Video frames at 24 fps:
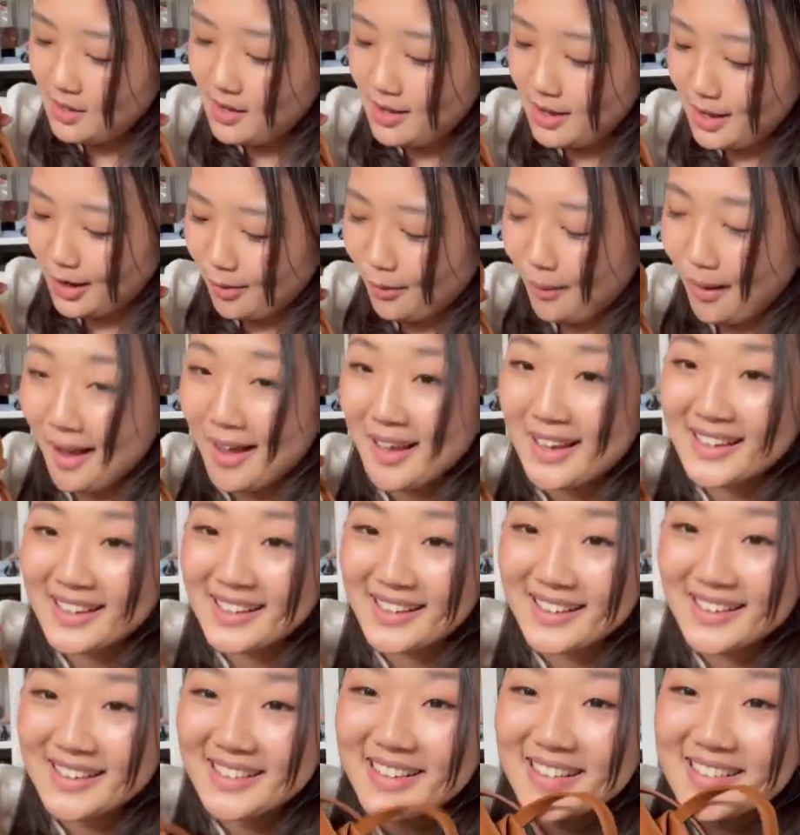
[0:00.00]
Anyway,
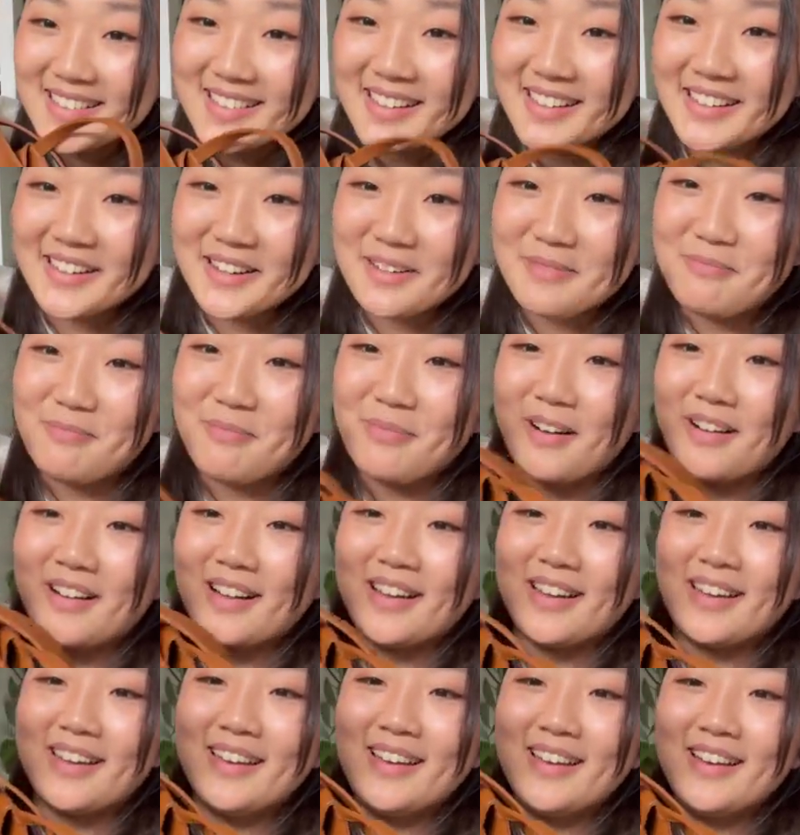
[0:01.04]
there's like a
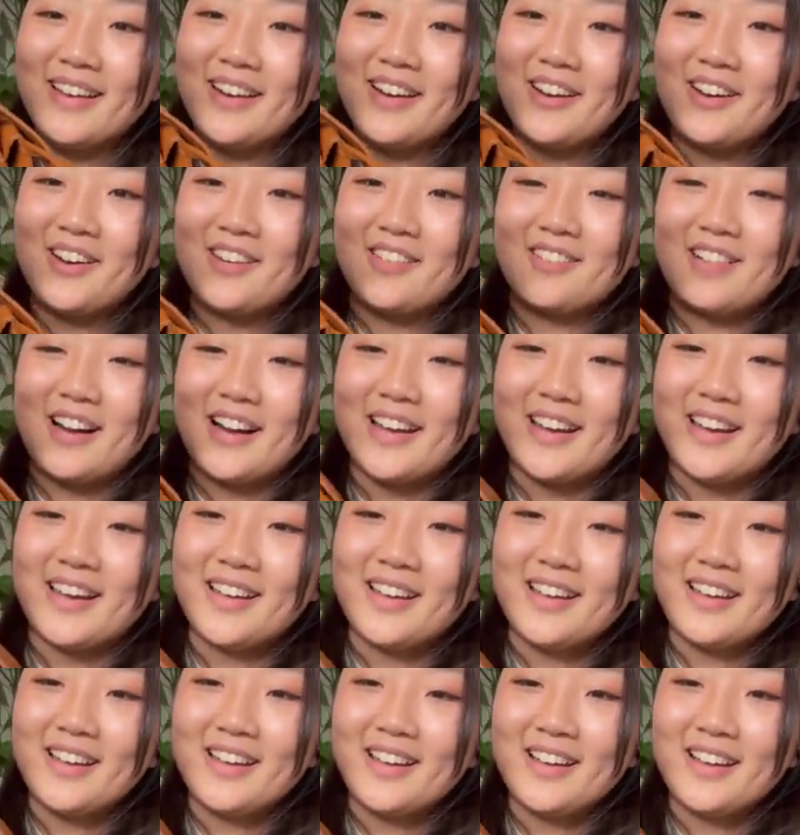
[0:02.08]
pocket right
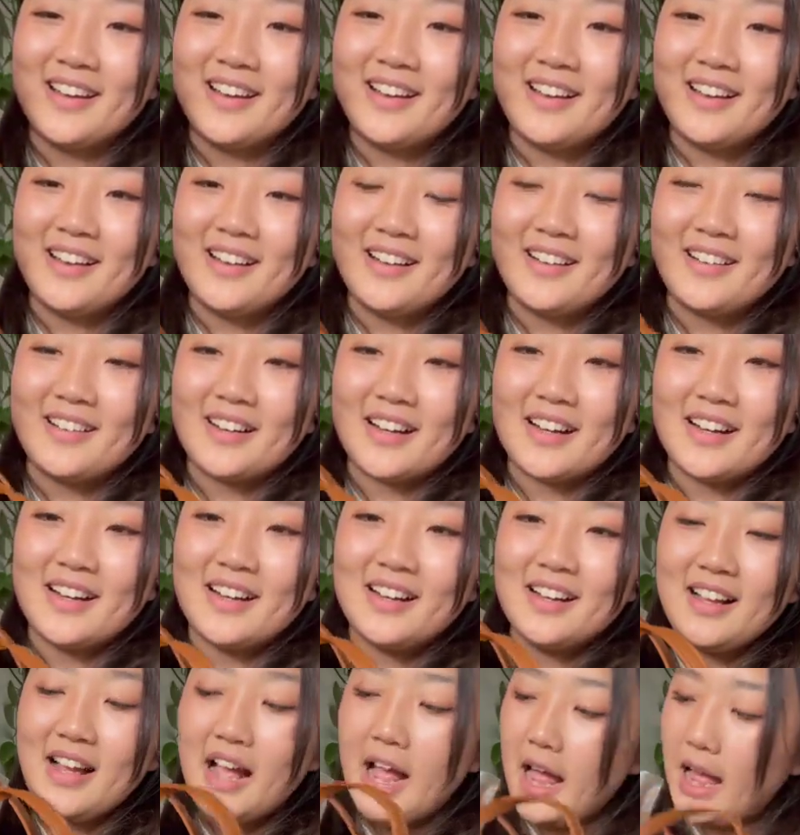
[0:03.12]
here, right?
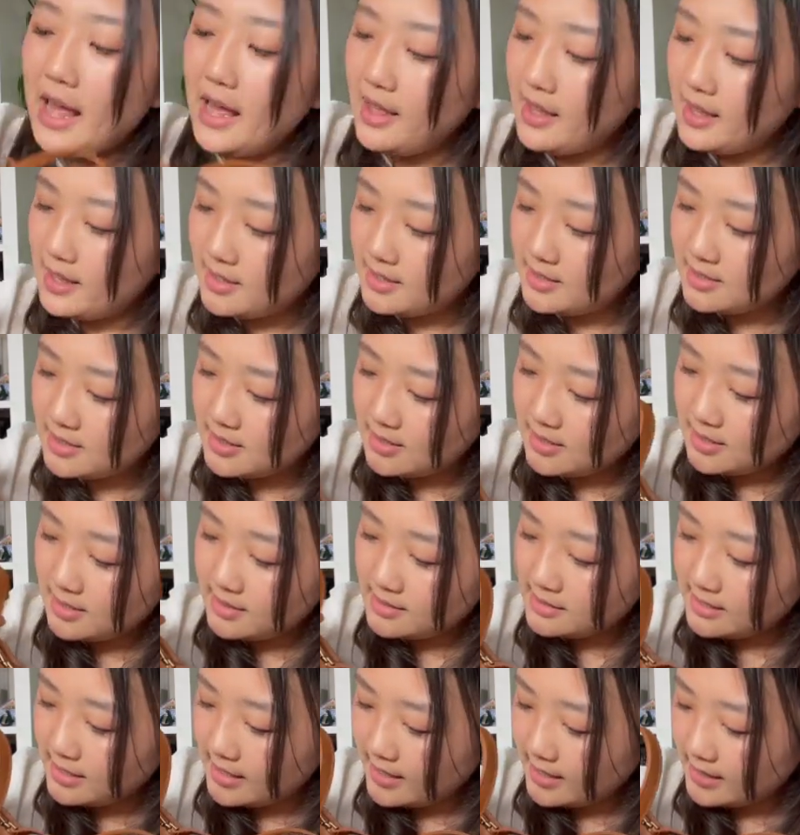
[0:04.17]
And there's
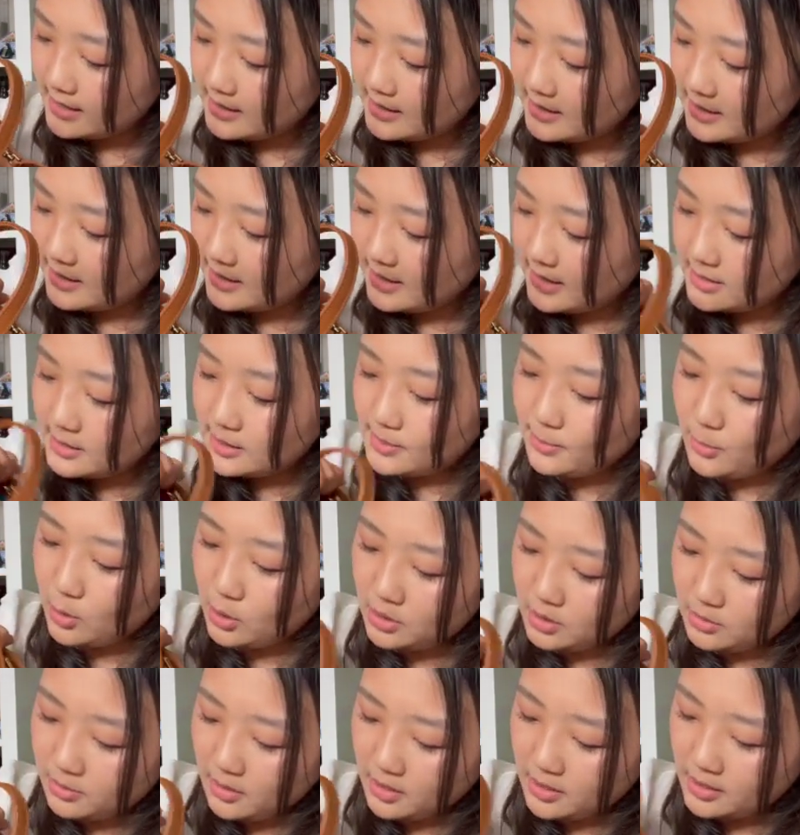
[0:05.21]
like a
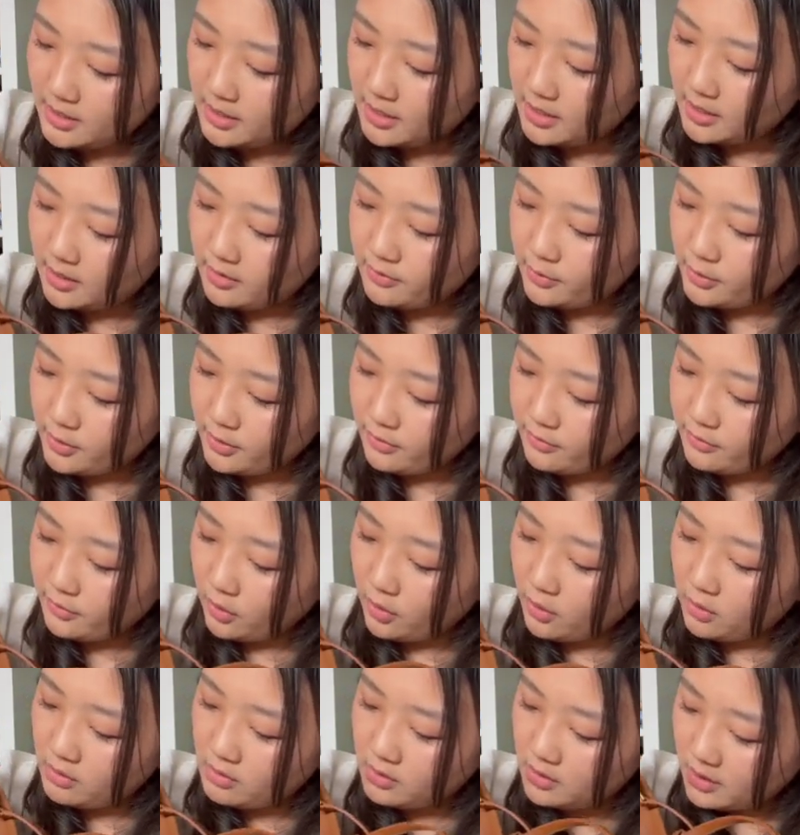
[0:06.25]
smaller pocket here for your
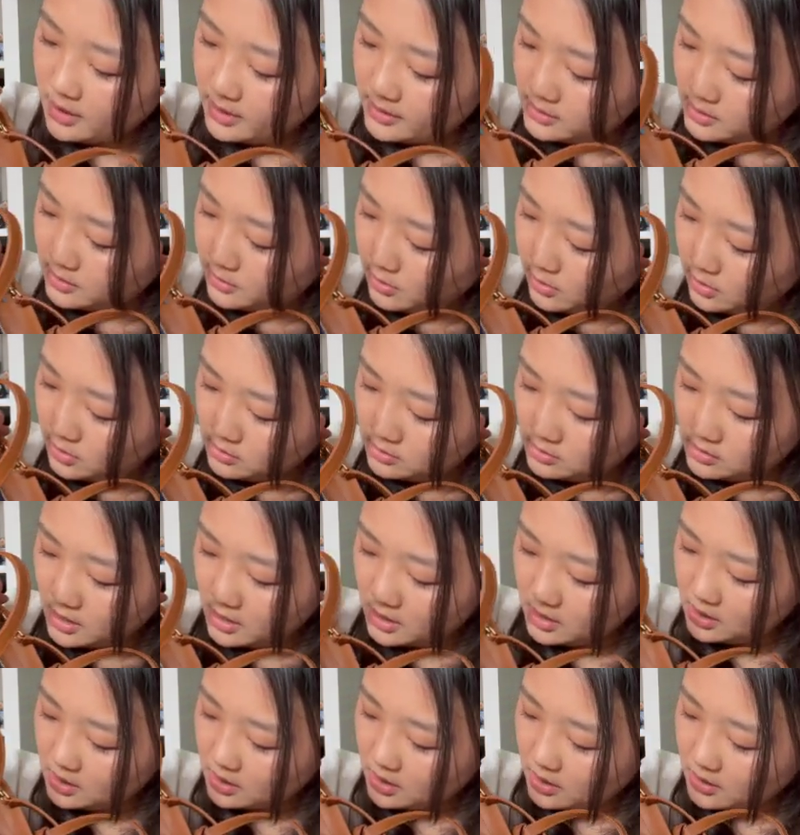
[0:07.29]
phone, I suppose,
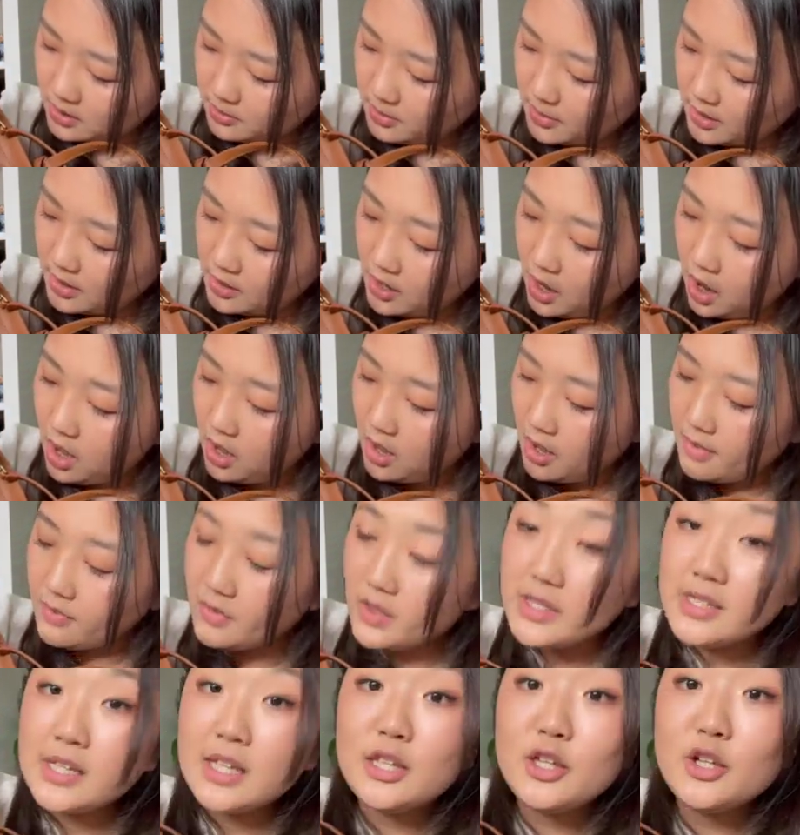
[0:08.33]
and the other part, and
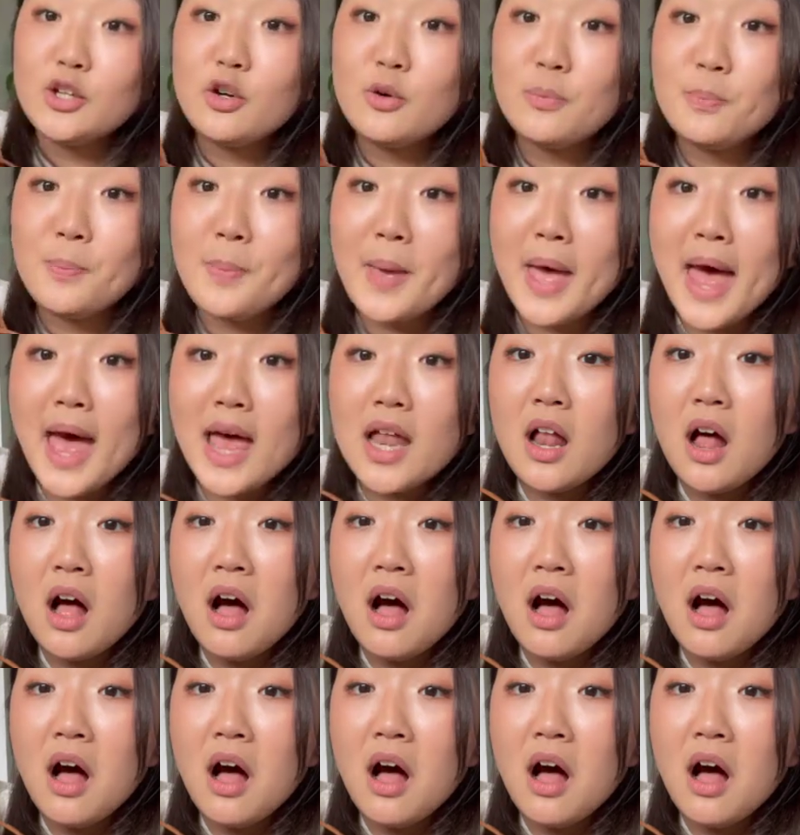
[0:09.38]
there's a little pen.